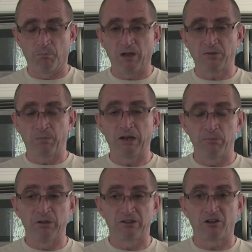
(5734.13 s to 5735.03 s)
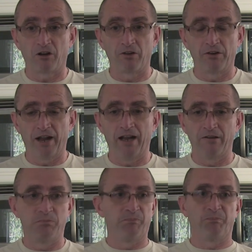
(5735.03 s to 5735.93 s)
much better biltong
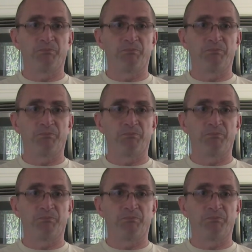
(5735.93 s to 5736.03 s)
and